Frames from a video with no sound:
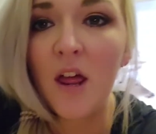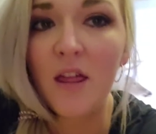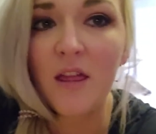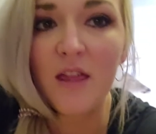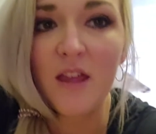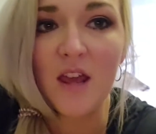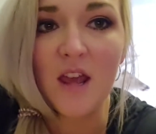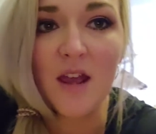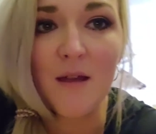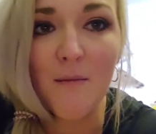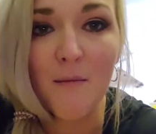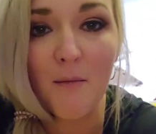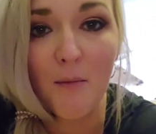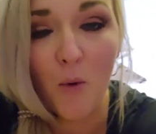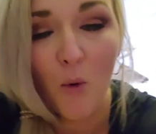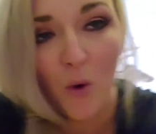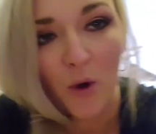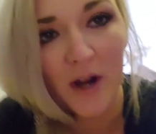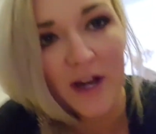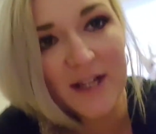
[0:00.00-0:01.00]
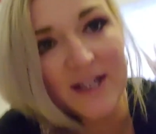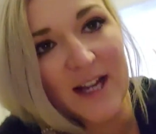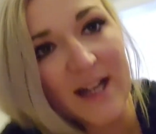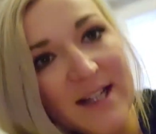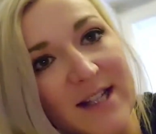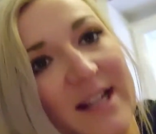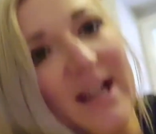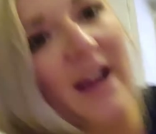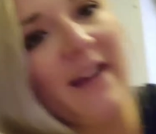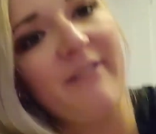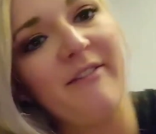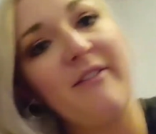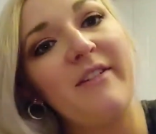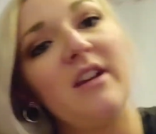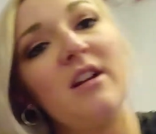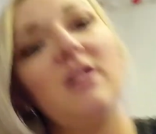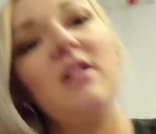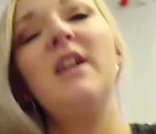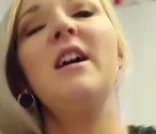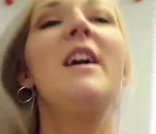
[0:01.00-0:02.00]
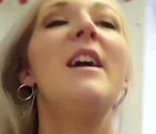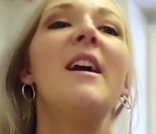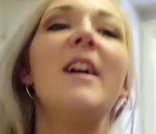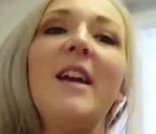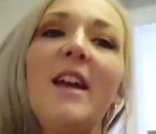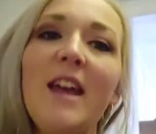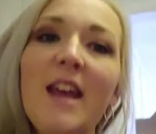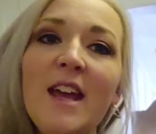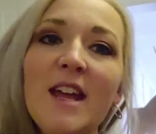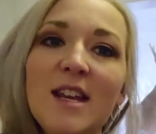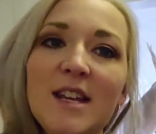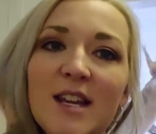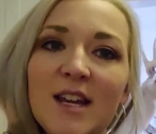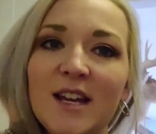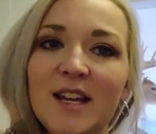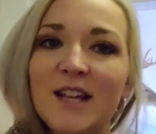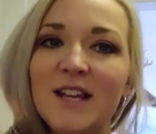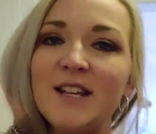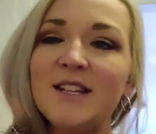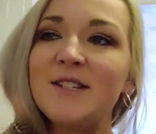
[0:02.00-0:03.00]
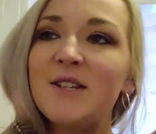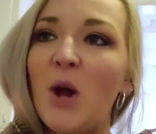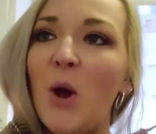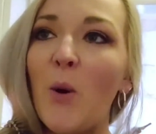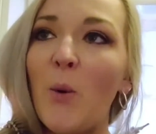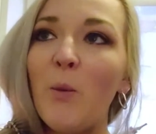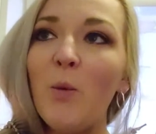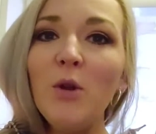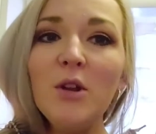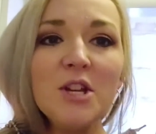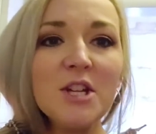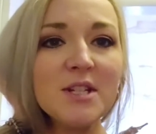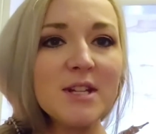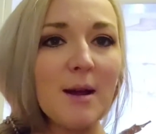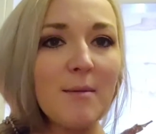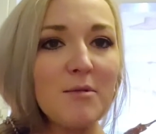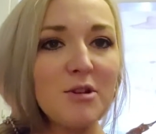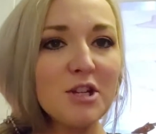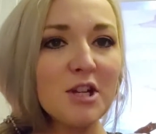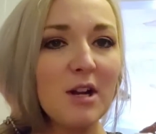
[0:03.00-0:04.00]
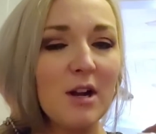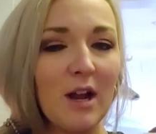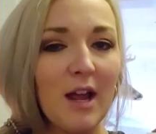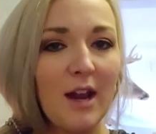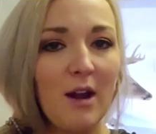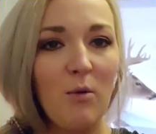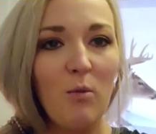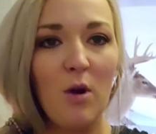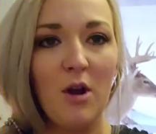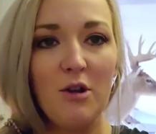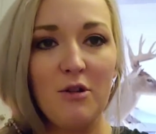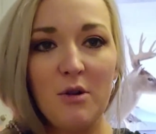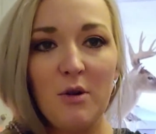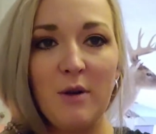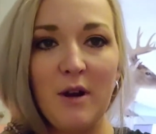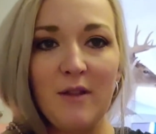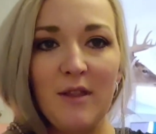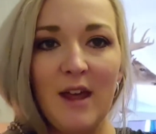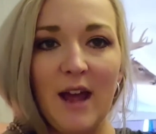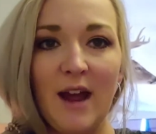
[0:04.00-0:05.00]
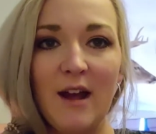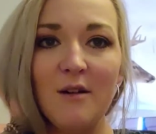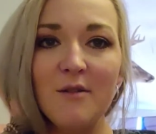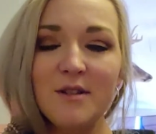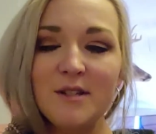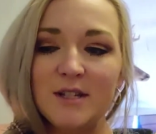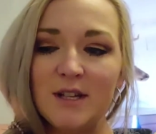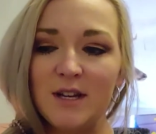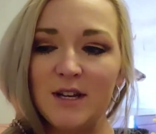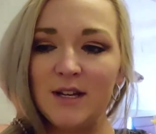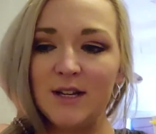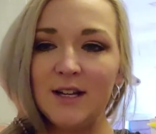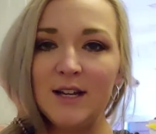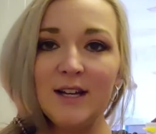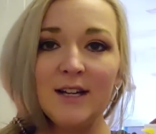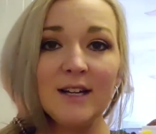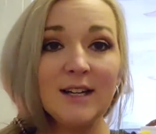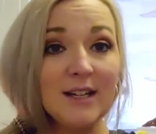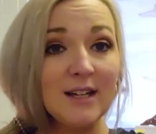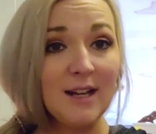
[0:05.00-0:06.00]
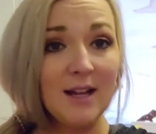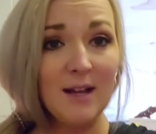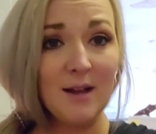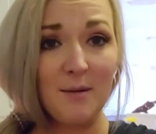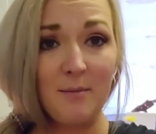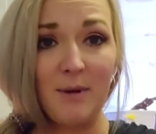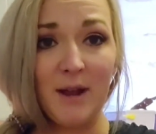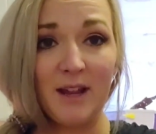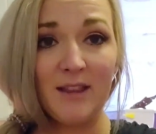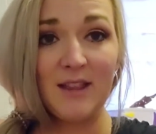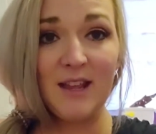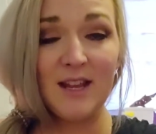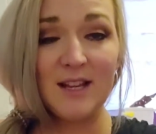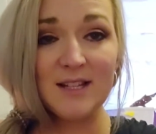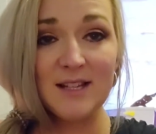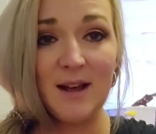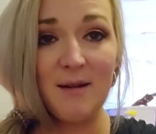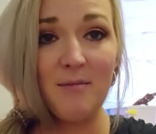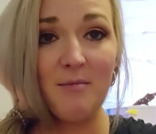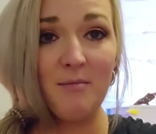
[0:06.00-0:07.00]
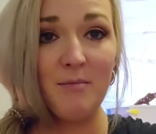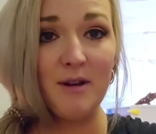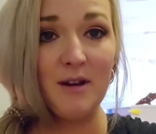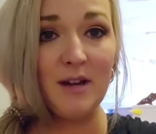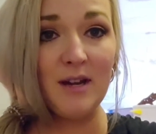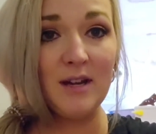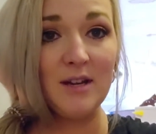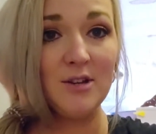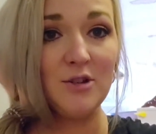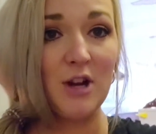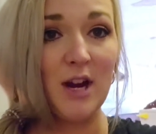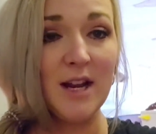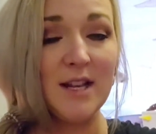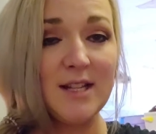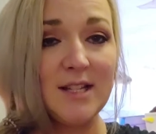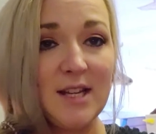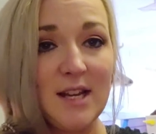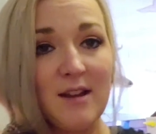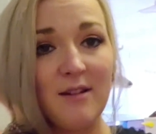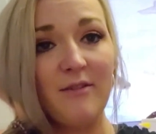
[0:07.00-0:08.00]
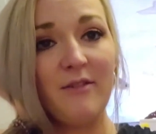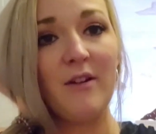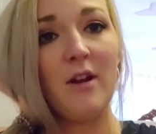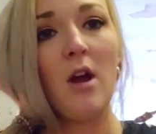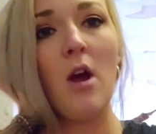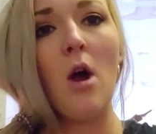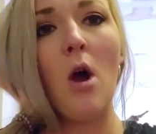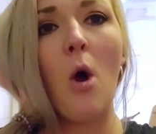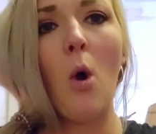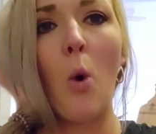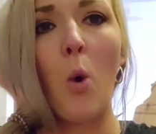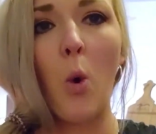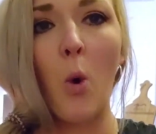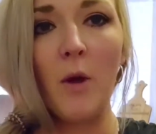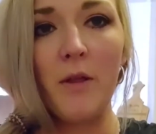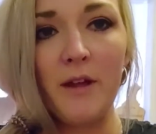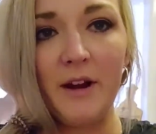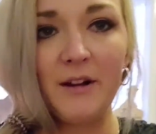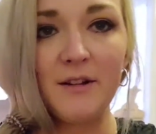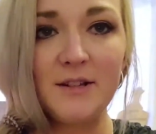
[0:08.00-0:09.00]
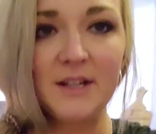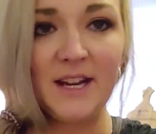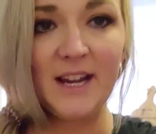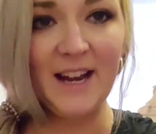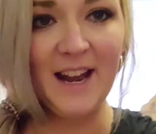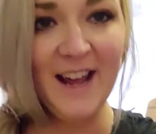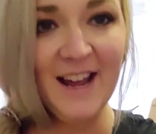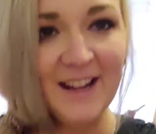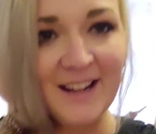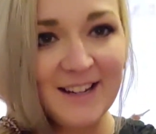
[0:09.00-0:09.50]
the more intensely I feel it. So I'm just going to kind of wander around the house and pick things up and try and see if, there it goes again.